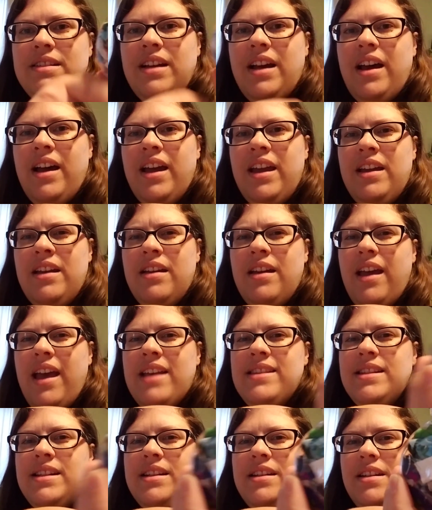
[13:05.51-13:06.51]
I
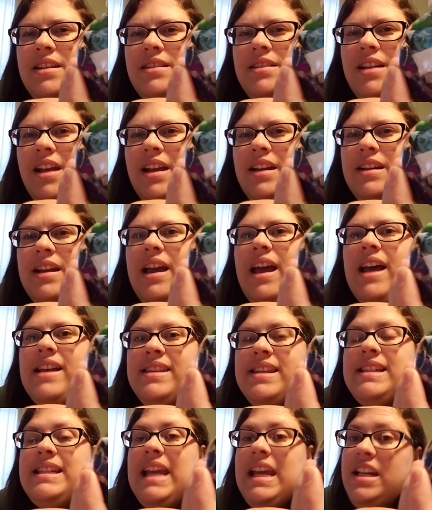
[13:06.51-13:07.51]

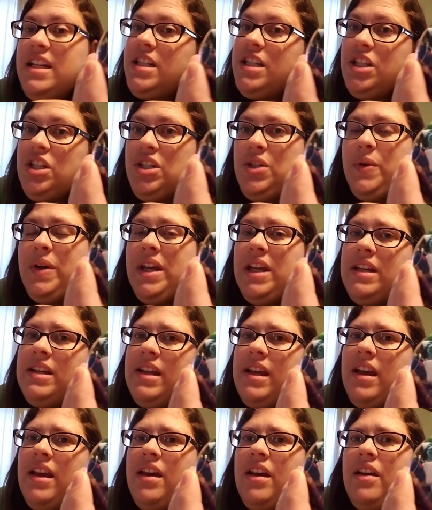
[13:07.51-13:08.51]
hesitated to do it
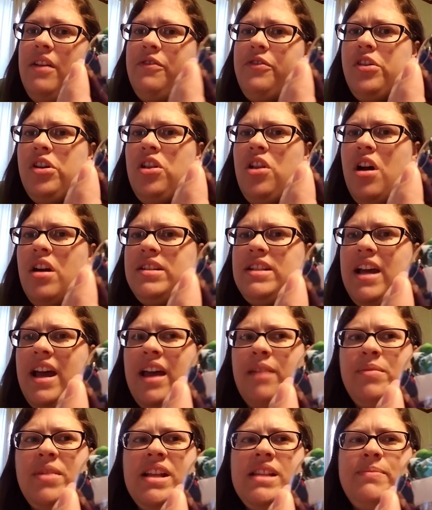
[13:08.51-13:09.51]
for a long
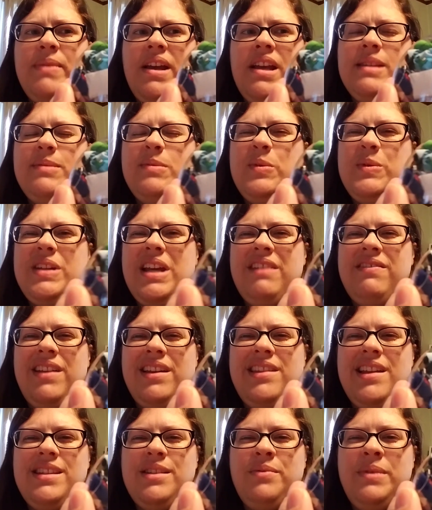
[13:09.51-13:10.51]
time because my husband was kind of like,
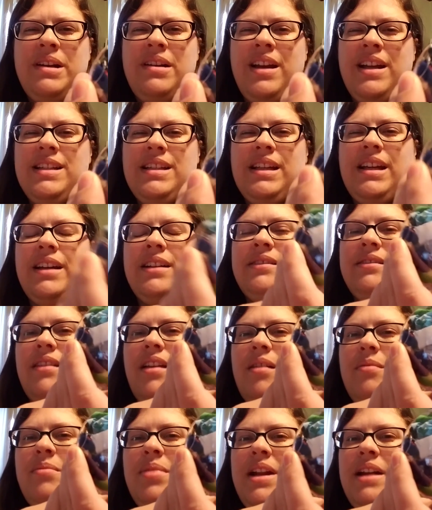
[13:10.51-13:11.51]
that's a weird idea.
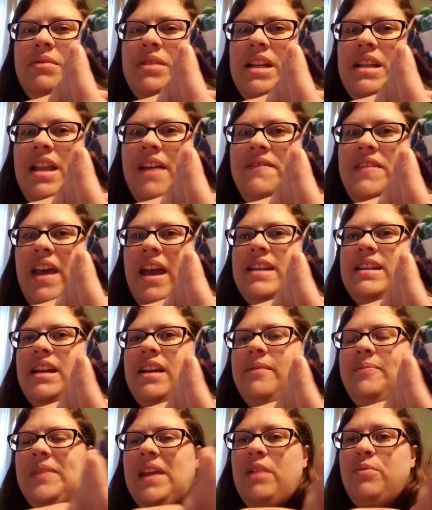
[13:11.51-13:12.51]
But I really loved the idea.
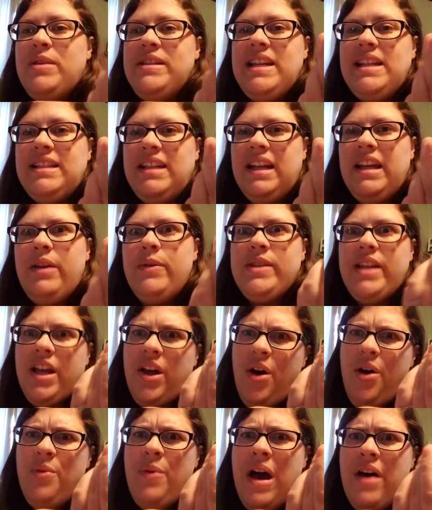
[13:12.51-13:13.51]
And once I did it, he was like,
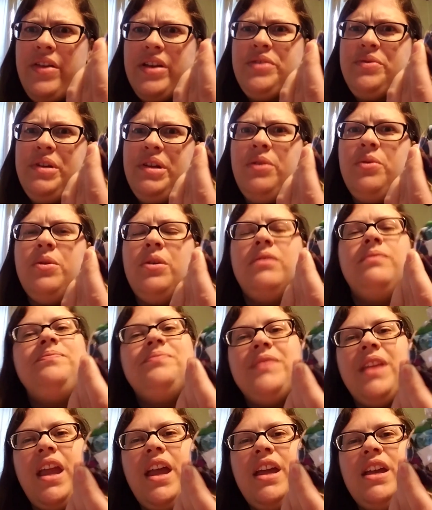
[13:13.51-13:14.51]
oh, wow, that's really cool.
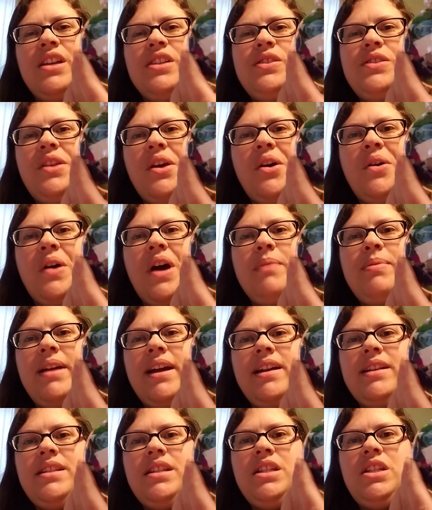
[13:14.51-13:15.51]
So I
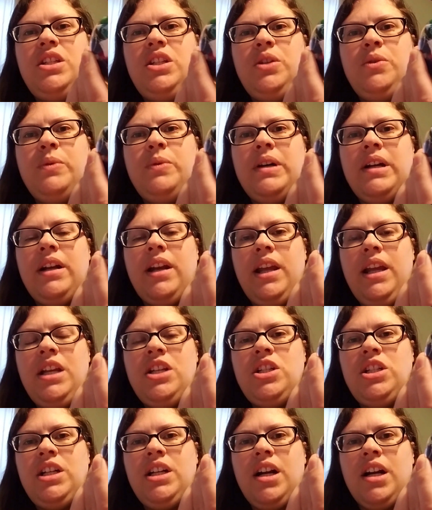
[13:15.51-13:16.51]
plan to do one
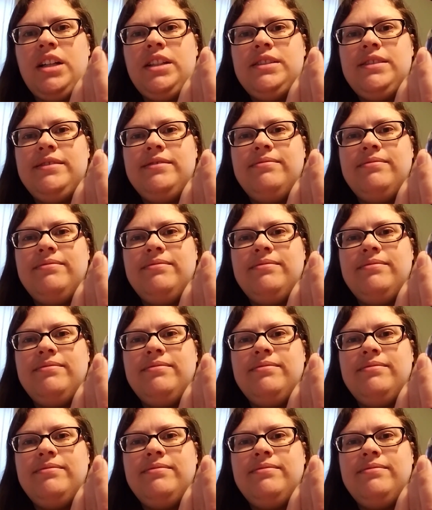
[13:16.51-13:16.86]
each year.